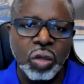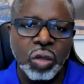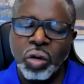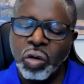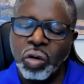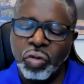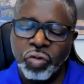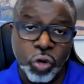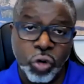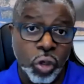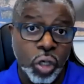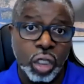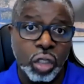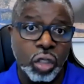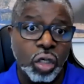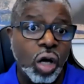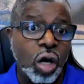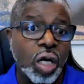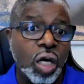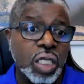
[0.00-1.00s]
for a
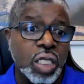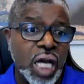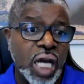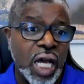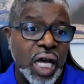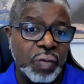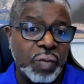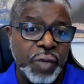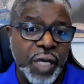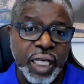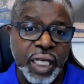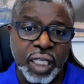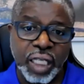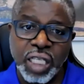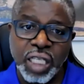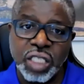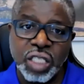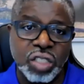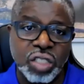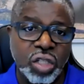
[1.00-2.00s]
long time, at least
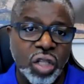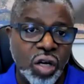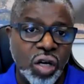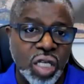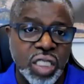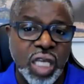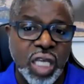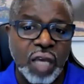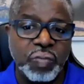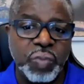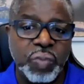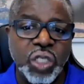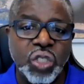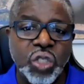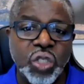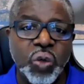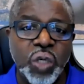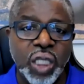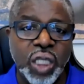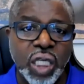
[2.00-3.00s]
as long as I've been
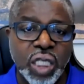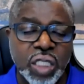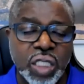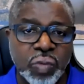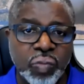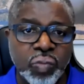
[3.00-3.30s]
doing this.